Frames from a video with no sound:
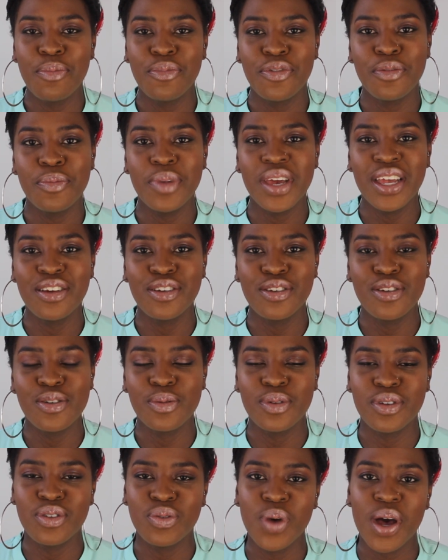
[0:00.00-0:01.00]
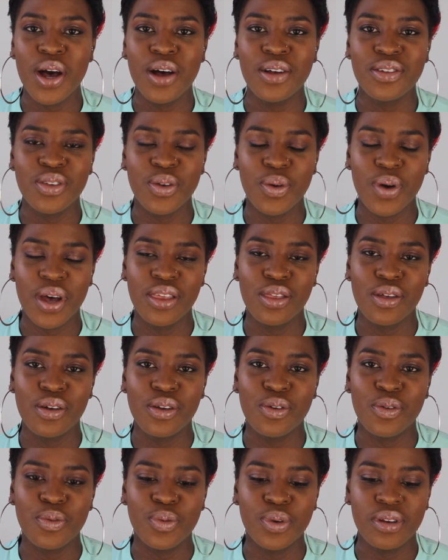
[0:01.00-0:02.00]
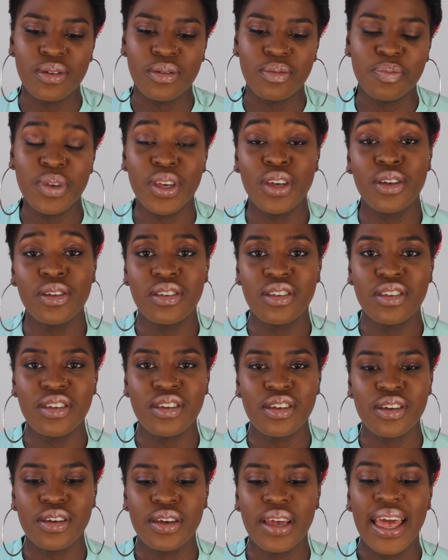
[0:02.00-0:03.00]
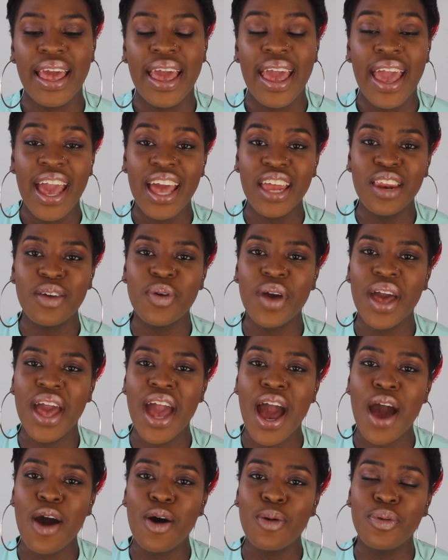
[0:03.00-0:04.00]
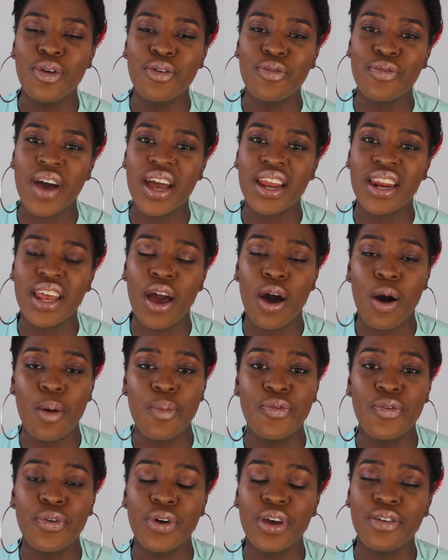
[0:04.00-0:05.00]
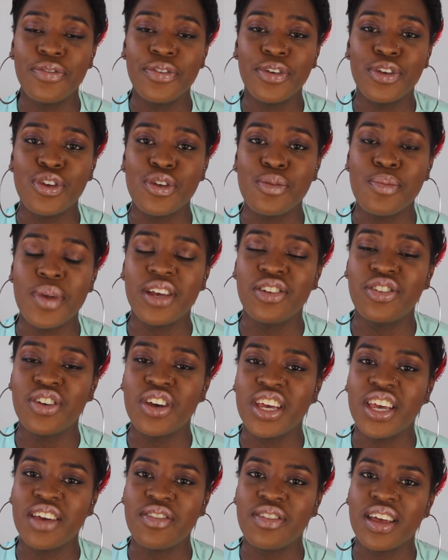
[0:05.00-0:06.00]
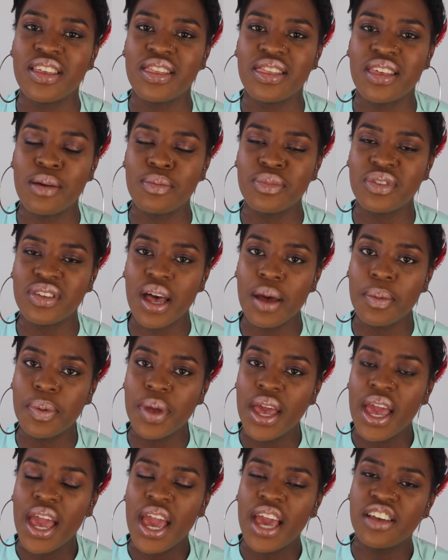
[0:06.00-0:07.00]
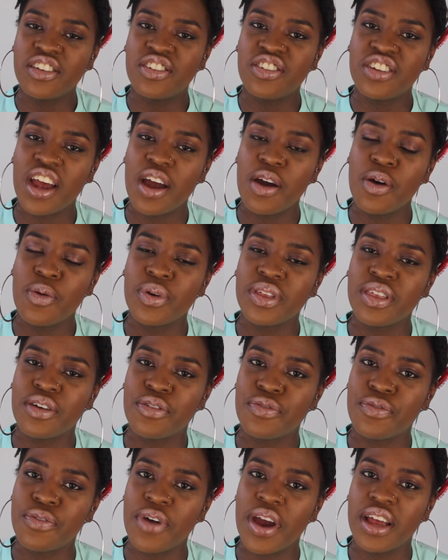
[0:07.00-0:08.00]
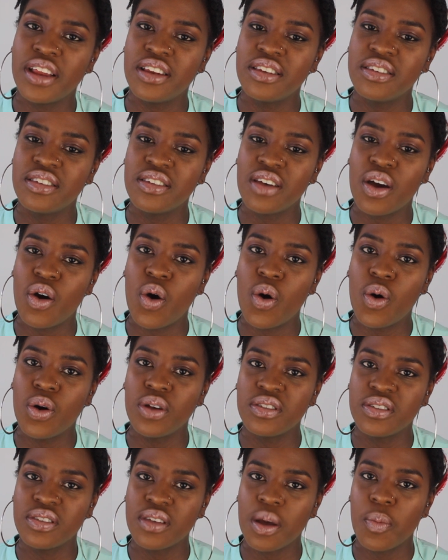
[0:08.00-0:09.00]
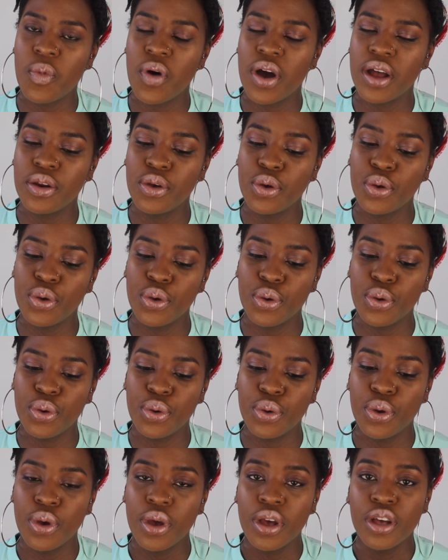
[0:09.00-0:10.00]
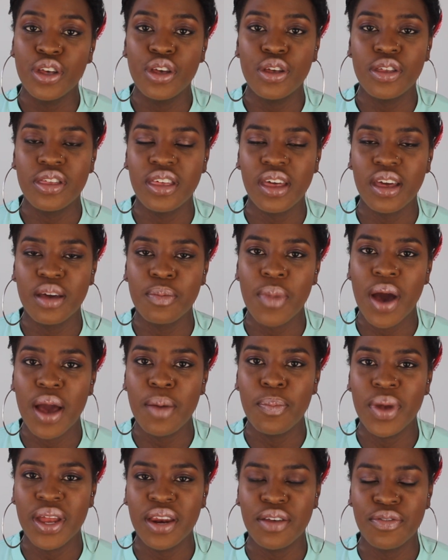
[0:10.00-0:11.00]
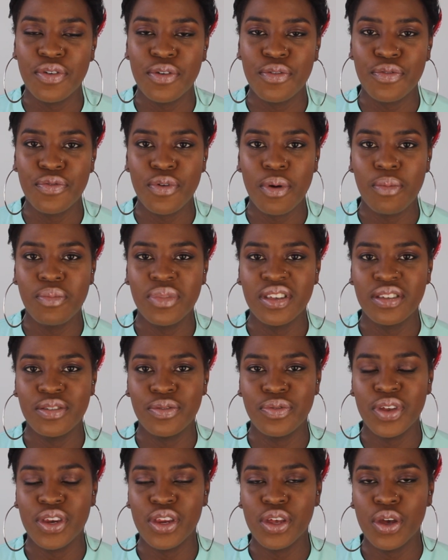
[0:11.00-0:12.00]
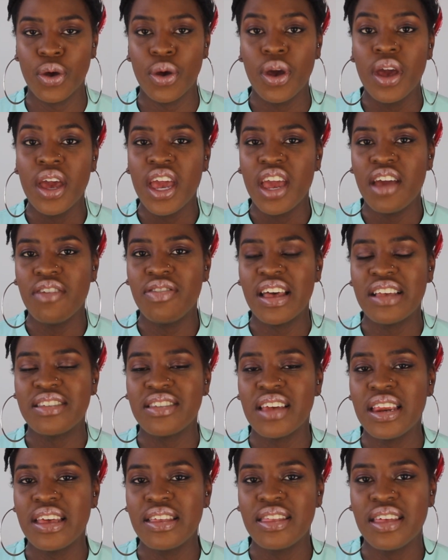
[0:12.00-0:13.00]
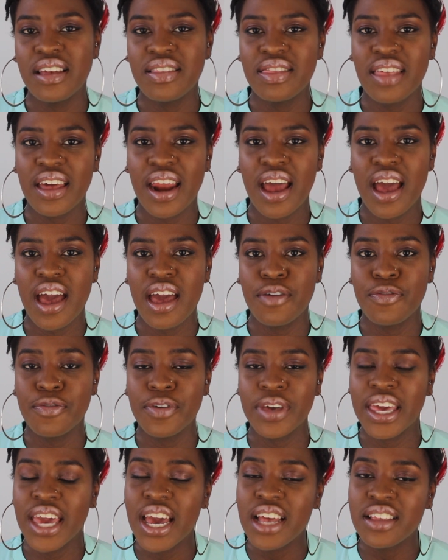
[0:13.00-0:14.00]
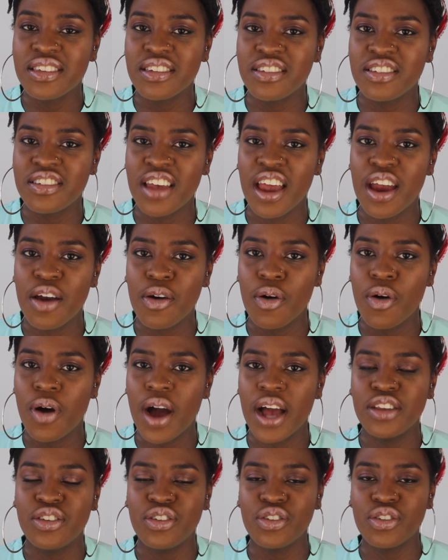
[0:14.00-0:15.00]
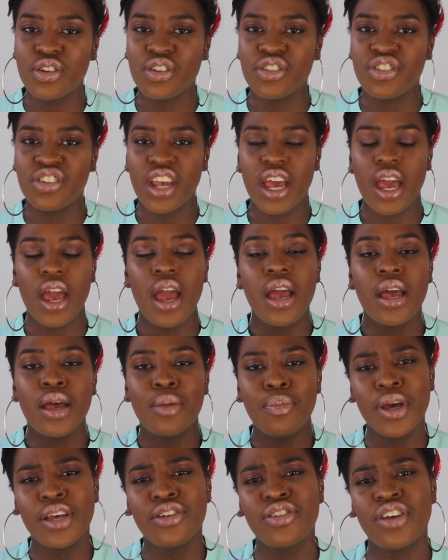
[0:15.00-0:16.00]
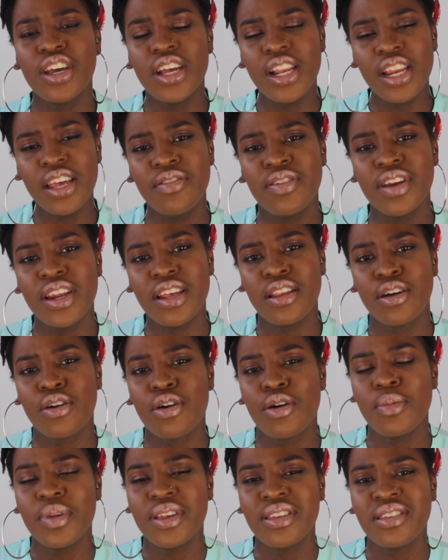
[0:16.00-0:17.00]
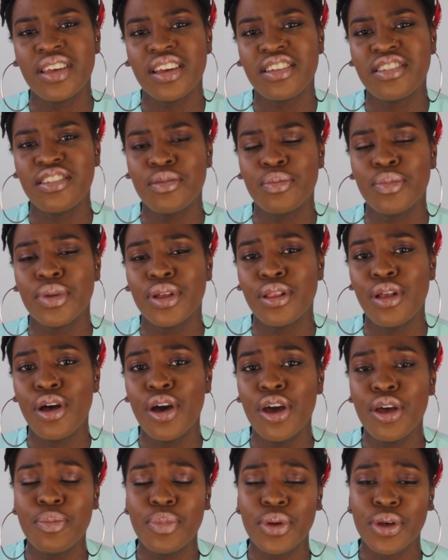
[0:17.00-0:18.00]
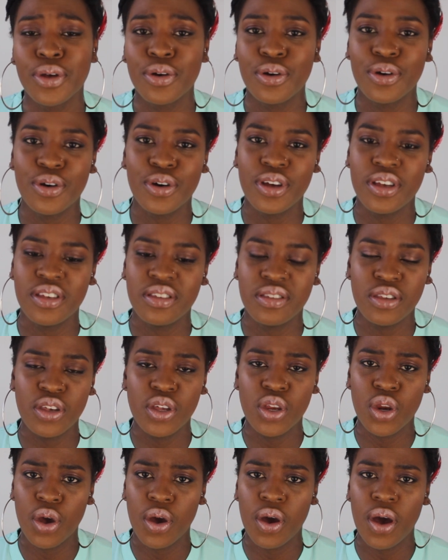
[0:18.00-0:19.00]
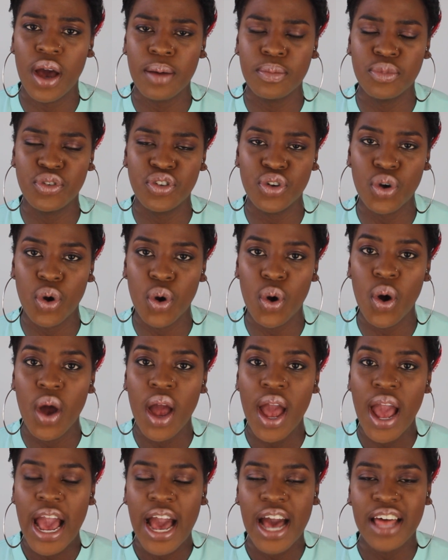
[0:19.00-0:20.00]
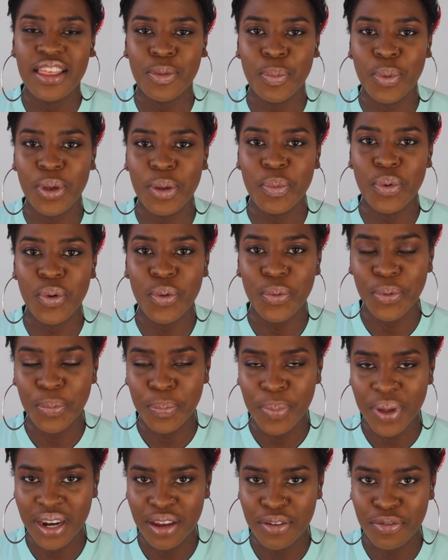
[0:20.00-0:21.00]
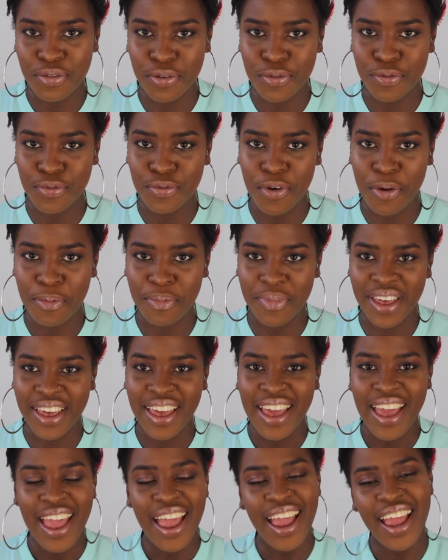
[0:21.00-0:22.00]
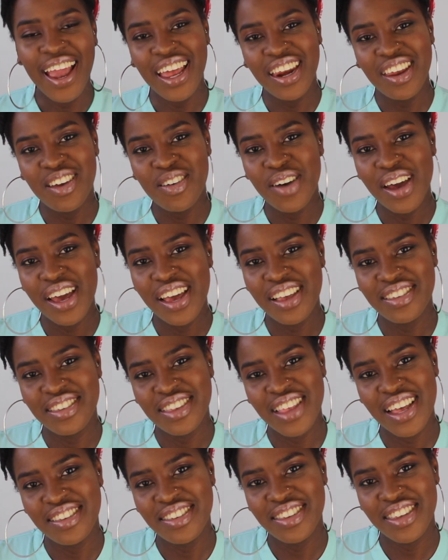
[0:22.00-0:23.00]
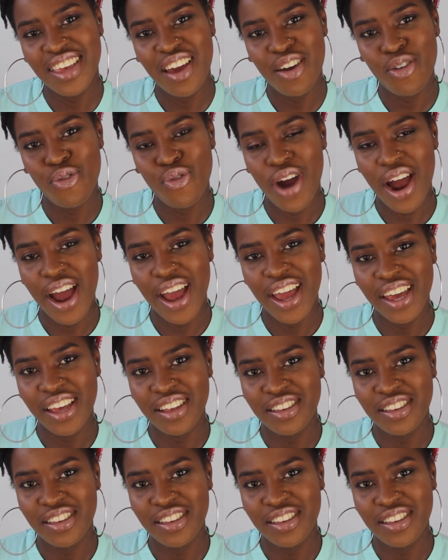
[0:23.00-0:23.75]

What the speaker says: for me to do as well, so I thought it would be good to do. Anyway, I hope you find it helpful. If you do, make sure you give it a thumbs up and share it with a friend or someone who you think might benefit from this video. If there's anything that I forget to share or I do not share, make sure you leave it in the comment section below, because I'm sure other people will benefit from it. Anyways, let's get right